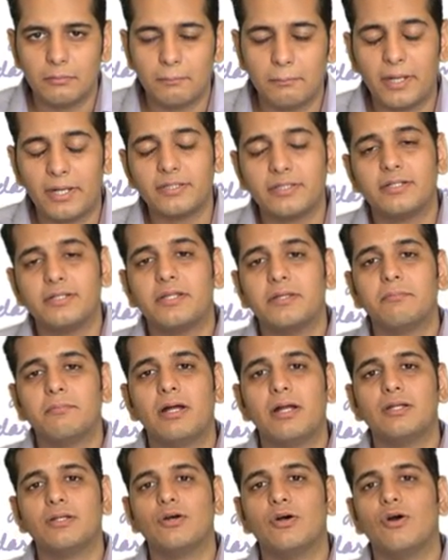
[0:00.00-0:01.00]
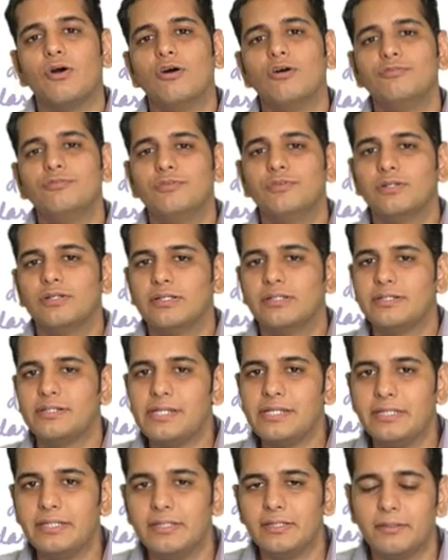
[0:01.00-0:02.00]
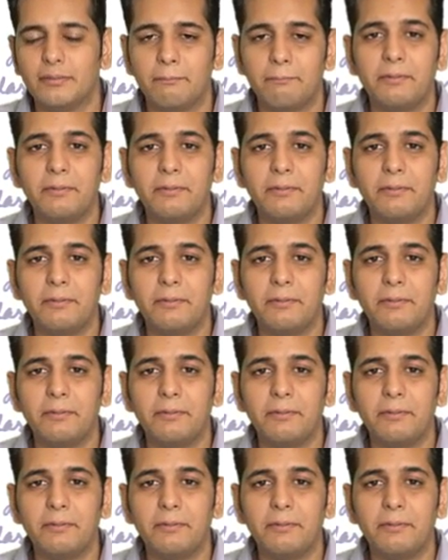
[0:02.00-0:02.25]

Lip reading: by the demand of tea.